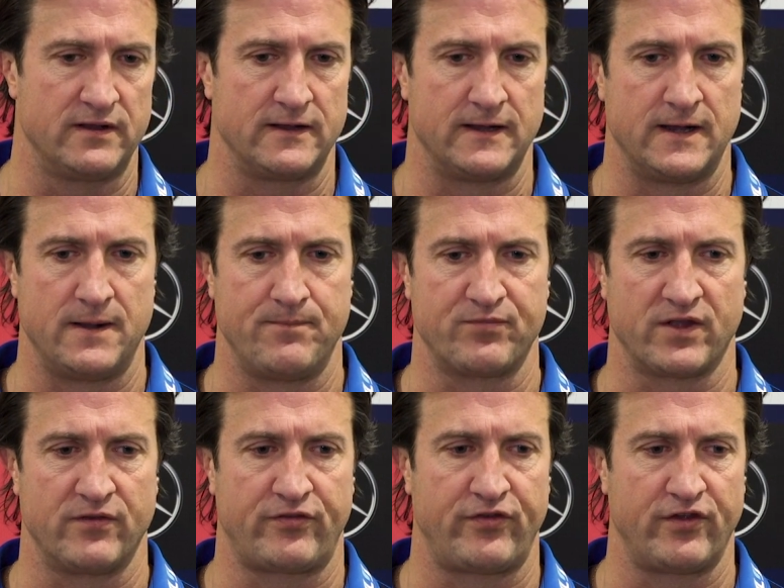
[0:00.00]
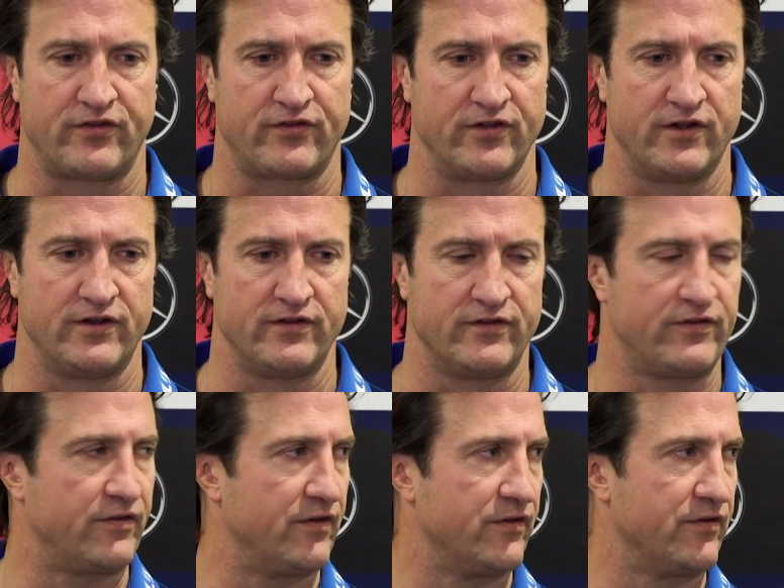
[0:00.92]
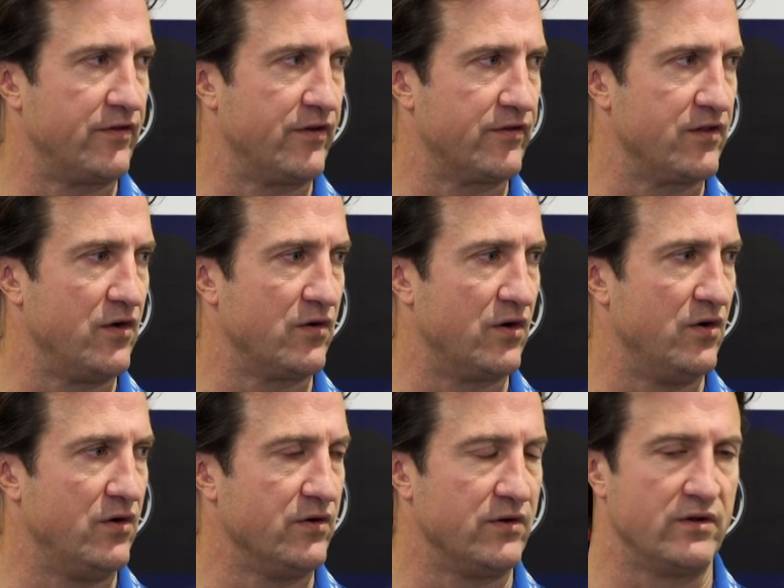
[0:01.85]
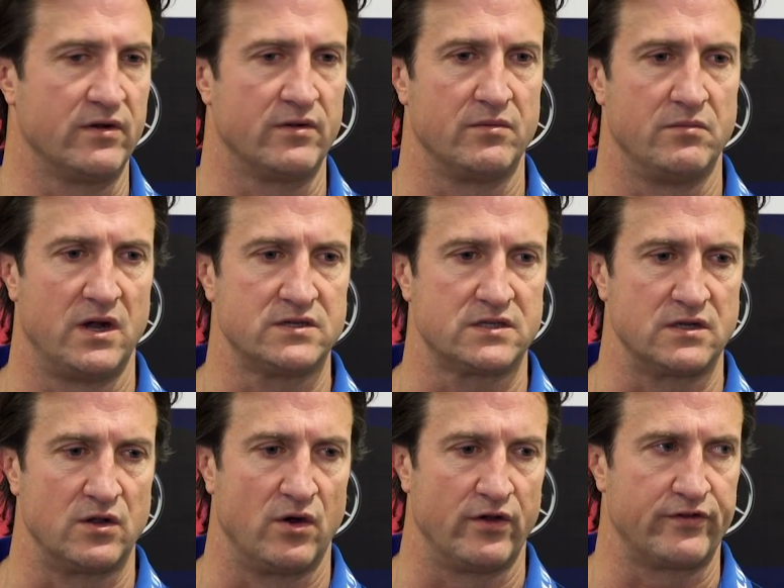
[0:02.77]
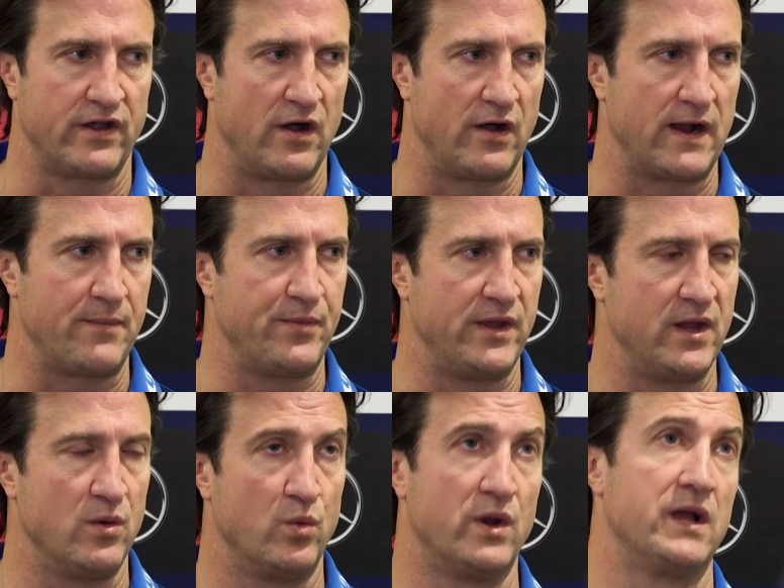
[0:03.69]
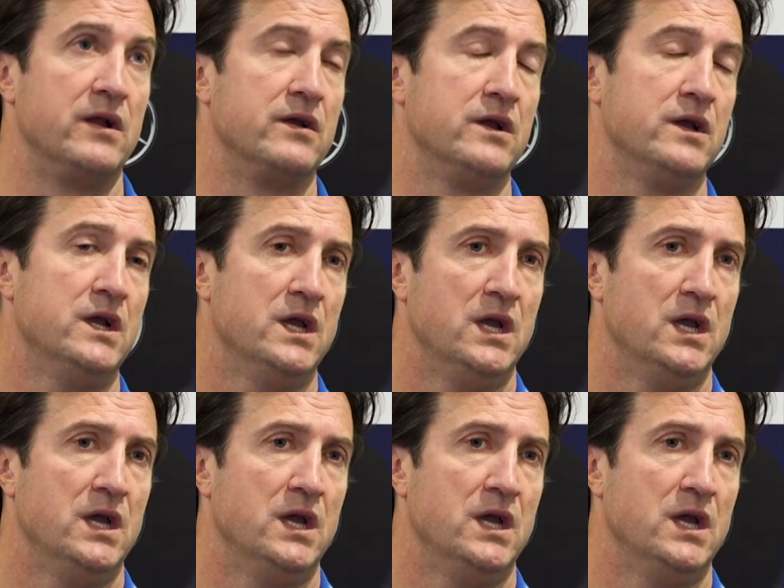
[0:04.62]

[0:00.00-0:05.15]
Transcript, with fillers: Um, of 16 is, is, is long gone, and most of the guys going up there, we're going to